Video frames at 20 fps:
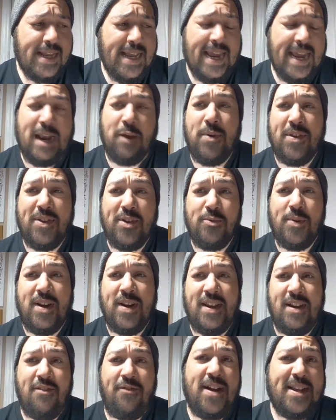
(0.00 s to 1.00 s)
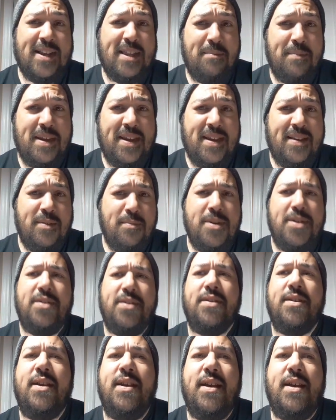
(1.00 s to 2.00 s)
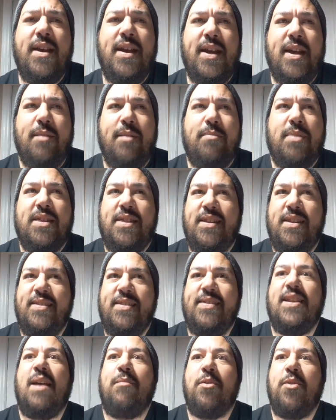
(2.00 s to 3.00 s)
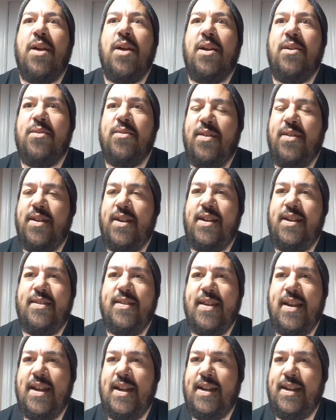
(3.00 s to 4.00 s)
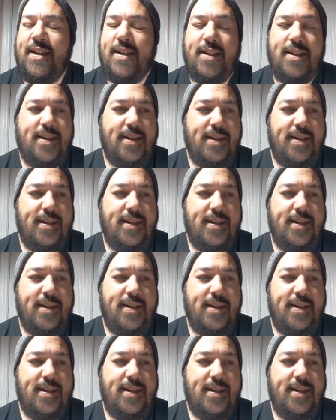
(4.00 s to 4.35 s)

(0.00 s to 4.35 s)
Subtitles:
and it wasn't really affecting me as much. But this time around, it's like,